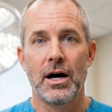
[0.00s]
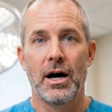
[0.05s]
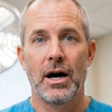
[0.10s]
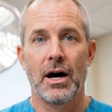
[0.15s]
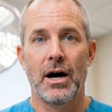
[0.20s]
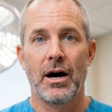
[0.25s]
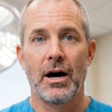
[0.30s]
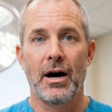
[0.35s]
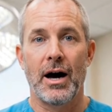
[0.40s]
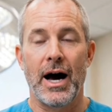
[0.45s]

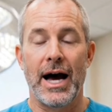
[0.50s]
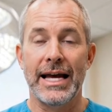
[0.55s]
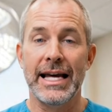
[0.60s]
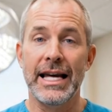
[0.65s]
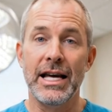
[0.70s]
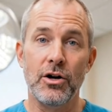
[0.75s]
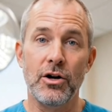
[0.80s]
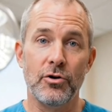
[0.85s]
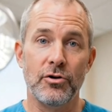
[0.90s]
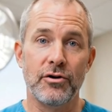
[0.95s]
I
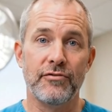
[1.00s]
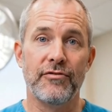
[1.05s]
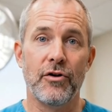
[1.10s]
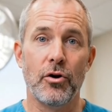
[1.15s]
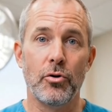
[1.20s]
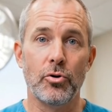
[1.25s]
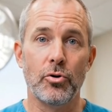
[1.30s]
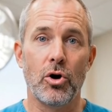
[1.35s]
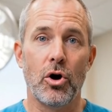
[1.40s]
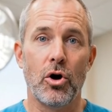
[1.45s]
hear the
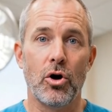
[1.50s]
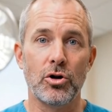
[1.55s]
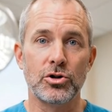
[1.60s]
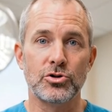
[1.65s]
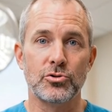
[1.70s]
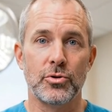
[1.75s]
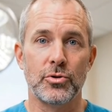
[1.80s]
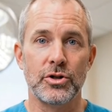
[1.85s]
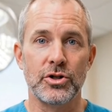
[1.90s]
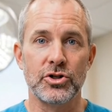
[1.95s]
phone
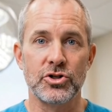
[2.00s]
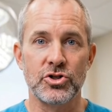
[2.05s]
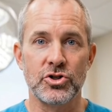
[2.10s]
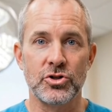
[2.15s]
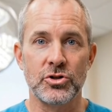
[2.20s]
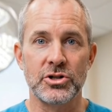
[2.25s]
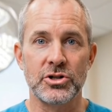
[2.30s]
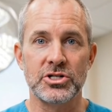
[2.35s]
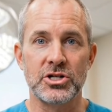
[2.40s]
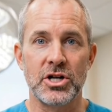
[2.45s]
calls with
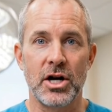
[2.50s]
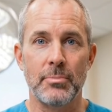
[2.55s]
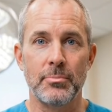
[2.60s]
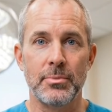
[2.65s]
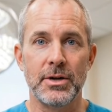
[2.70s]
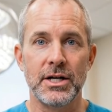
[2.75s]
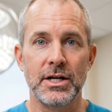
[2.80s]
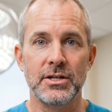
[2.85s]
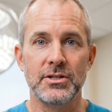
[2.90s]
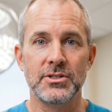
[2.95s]
insurance
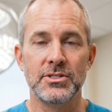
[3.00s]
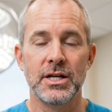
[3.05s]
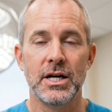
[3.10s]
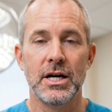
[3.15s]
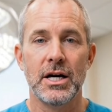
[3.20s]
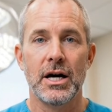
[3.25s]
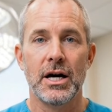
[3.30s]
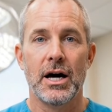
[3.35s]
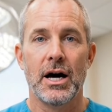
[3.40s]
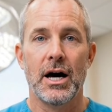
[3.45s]
companies.
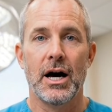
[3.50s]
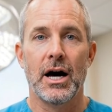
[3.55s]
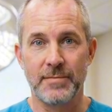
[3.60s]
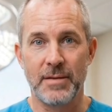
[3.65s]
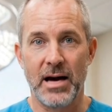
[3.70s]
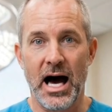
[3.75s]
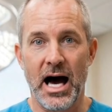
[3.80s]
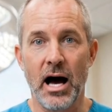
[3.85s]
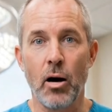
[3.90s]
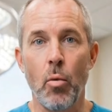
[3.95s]

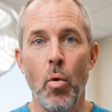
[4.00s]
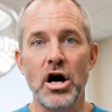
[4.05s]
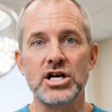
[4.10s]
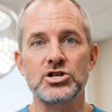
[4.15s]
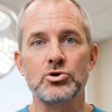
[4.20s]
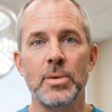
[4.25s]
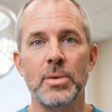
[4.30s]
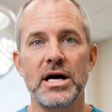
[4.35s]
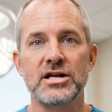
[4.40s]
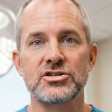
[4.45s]
I
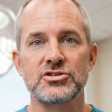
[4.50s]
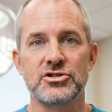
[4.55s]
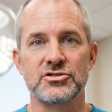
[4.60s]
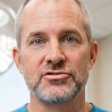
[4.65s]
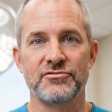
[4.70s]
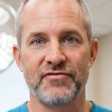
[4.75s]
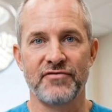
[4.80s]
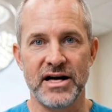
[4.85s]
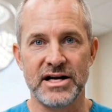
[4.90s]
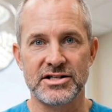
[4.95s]
watch
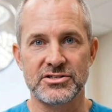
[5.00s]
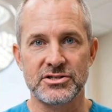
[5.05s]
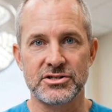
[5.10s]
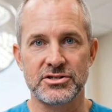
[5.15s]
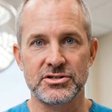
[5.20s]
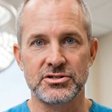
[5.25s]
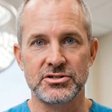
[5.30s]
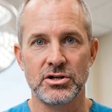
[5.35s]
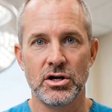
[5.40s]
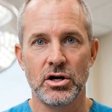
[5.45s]
patients'
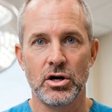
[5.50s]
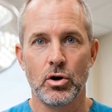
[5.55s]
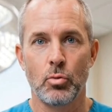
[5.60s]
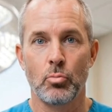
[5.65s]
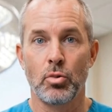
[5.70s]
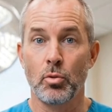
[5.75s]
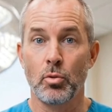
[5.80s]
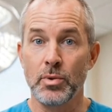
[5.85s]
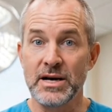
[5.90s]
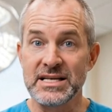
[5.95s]
faces
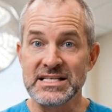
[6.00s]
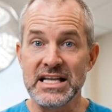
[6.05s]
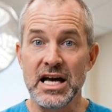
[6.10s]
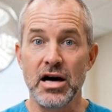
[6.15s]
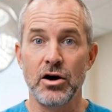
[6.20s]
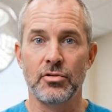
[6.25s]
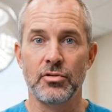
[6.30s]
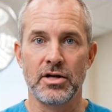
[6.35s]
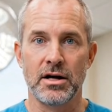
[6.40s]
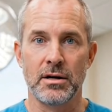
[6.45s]
when we
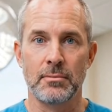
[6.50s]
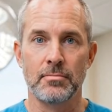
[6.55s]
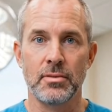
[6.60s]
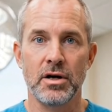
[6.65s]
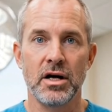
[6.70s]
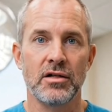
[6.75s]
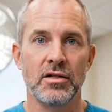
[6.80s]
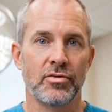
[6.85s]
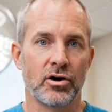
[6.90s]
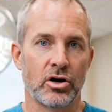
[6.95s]
tell them
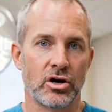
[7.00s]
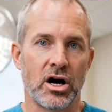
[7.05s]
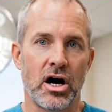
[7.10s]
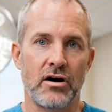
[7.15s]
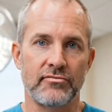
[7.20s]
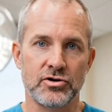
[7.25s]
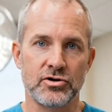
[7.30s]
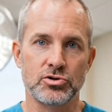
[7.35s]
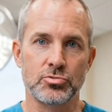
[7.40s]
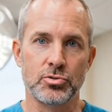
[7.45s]
their
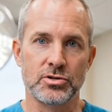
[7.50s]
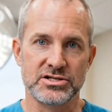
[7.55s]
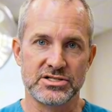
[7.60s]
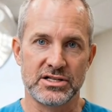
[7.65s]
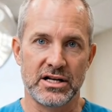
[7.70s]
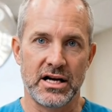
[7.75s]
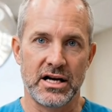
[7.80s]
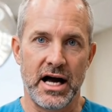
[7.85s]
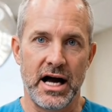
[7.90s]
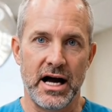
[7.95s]
coverage was
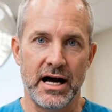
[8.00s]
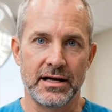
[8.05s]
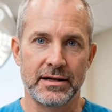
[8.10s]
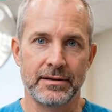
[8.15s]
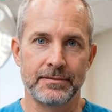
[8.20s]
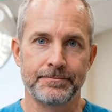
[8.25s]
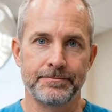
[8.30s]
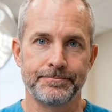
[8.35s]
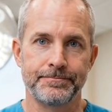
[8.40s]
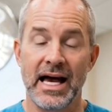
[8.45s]
denied.
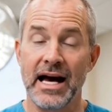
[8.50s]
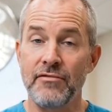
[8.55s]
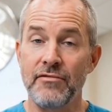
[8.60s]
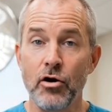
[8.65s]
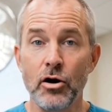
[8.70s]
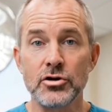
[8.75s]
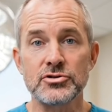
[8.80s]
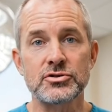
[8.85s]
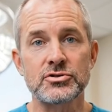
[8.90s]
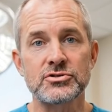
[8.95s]
And I've
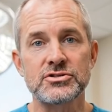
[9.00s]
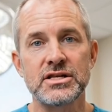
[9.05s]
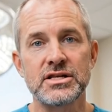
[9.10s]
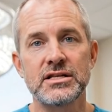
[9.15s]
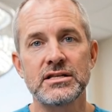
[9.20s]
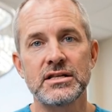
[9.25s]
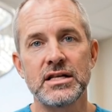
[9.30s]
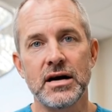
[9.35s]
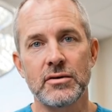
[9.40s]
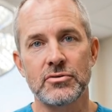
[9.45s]
also
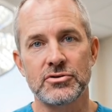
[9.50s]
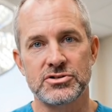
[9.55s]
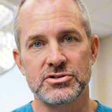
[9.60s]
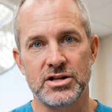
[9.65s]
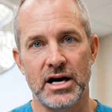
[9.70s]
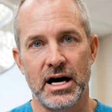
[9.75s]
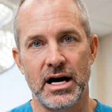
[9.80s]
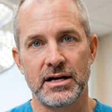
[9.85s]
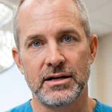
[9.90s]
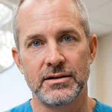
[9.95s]
seen the other
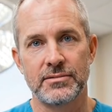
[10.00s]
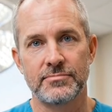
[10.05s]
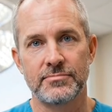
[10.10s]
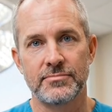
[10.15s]
side,